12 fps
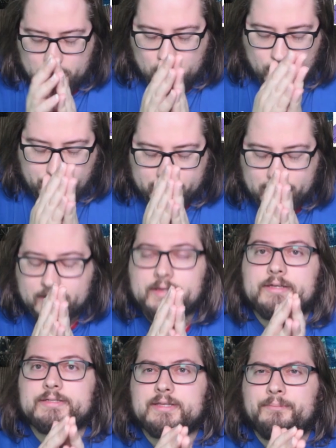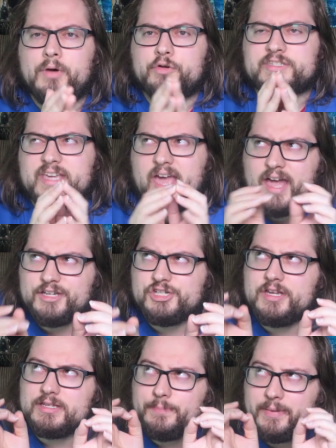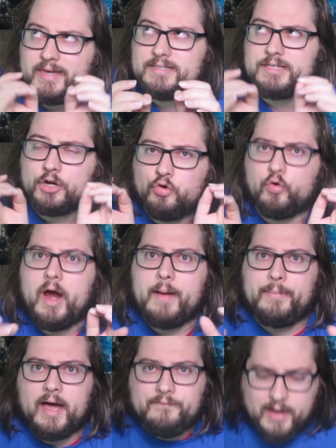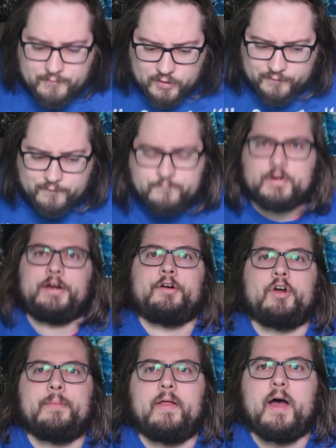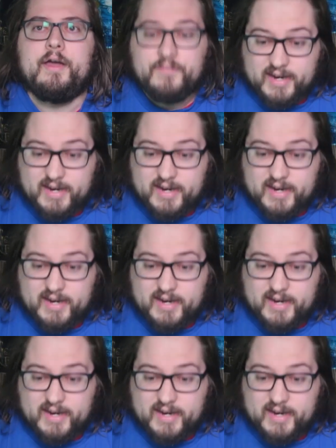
the opening is the most catchiest piece of crap I've ever freaking heard in my life.